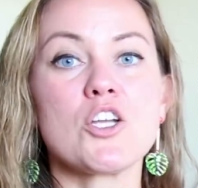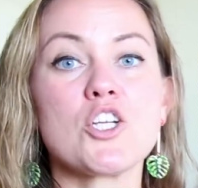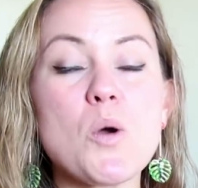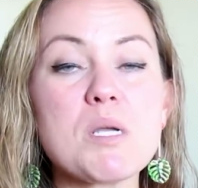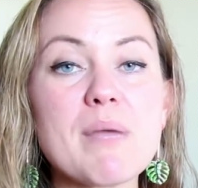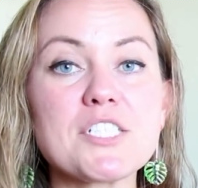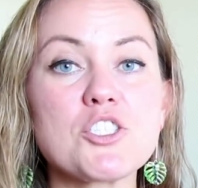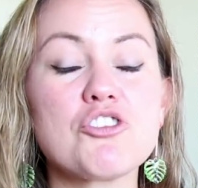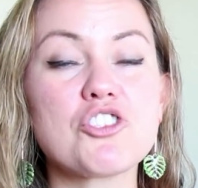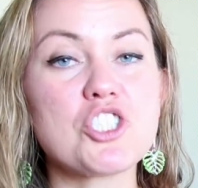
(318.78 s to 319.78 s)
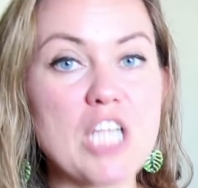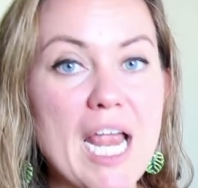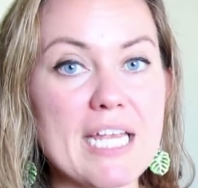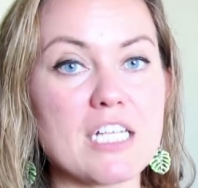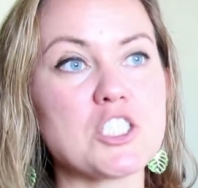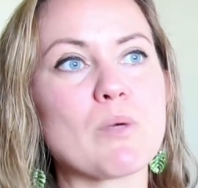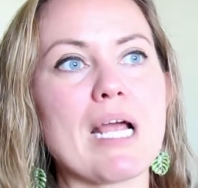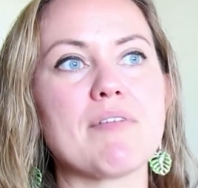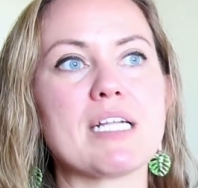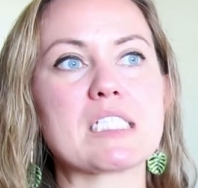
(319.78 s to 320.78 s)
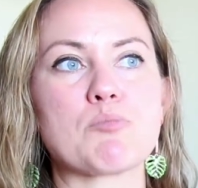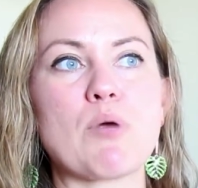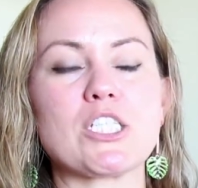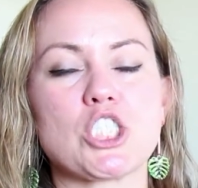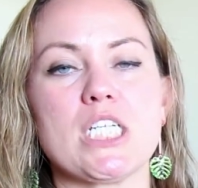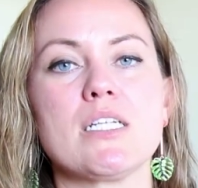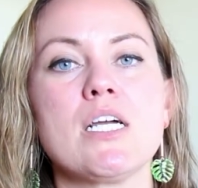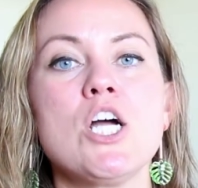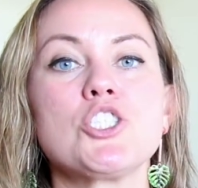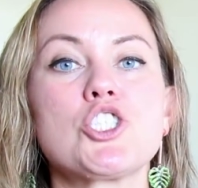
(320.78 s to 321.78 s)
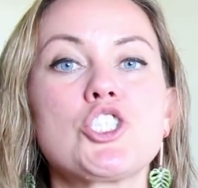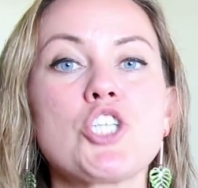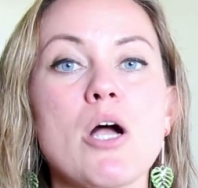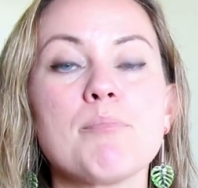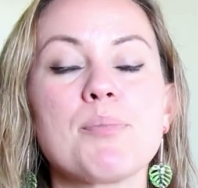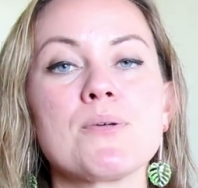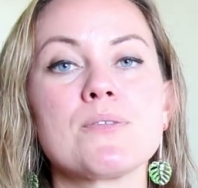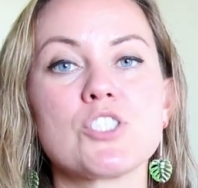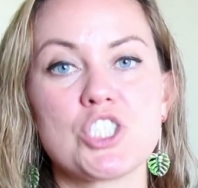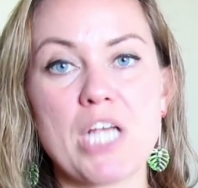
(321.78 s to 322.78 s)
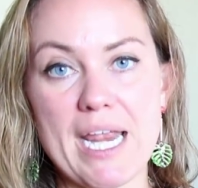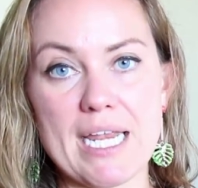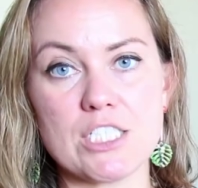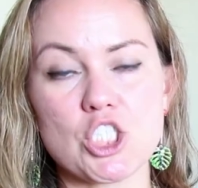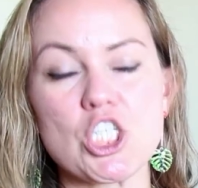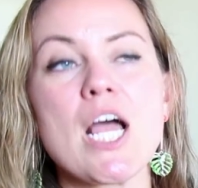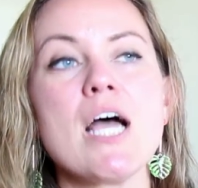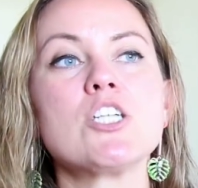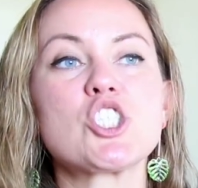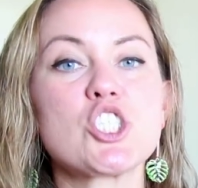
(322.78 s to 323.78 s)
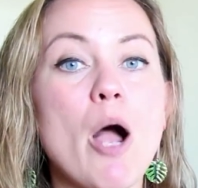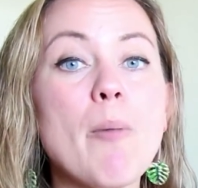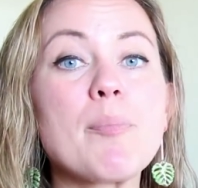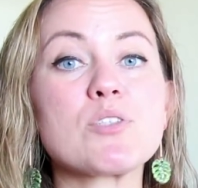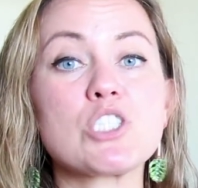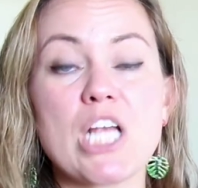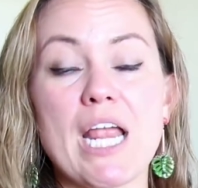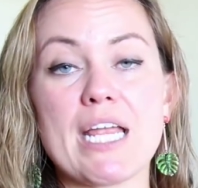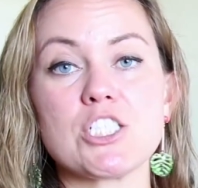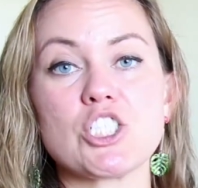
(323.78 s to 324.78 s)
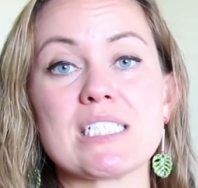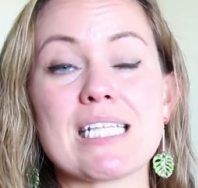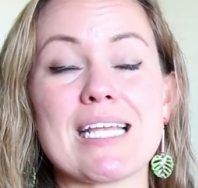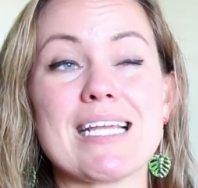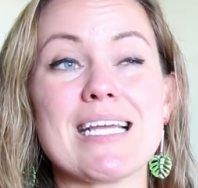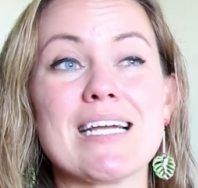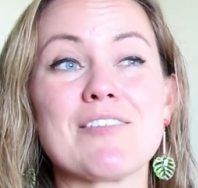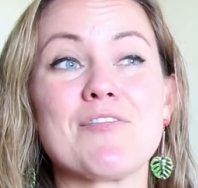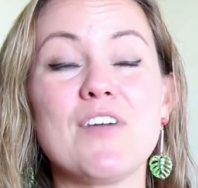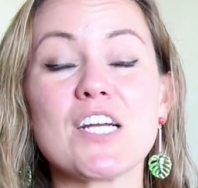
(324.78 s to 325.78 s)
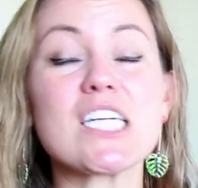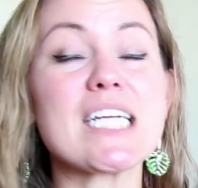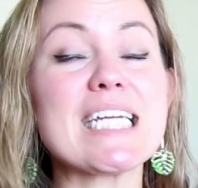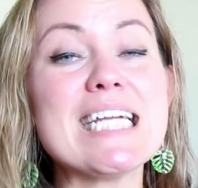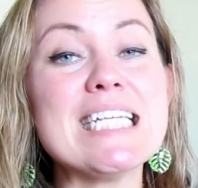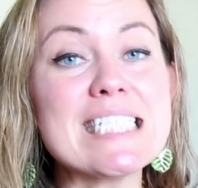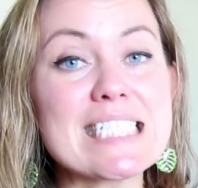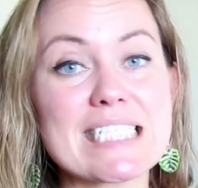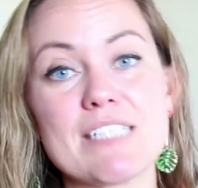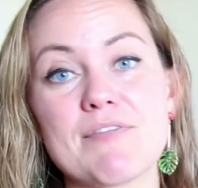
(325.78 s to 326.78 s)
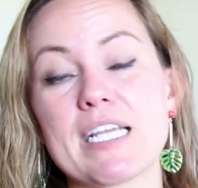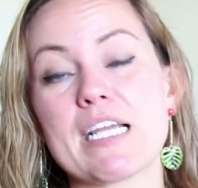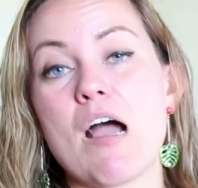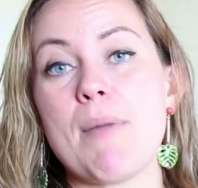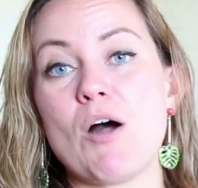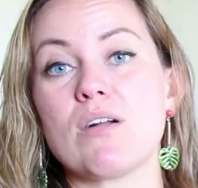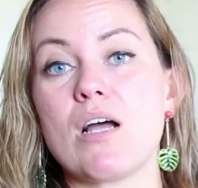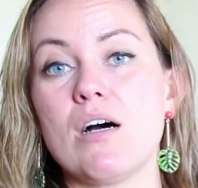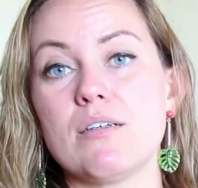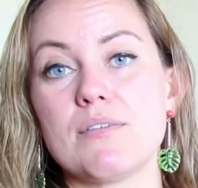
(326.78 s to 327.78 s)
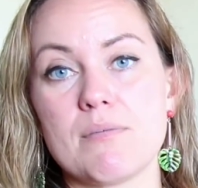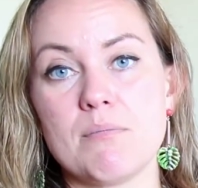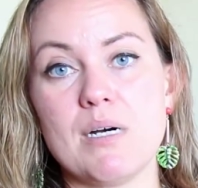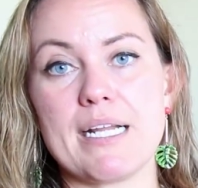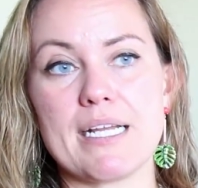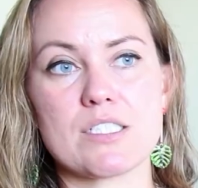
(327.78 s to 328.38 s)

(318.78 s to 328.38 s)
going back to change, we have an expression, chump change. Chump change is a very insignificant amount of money.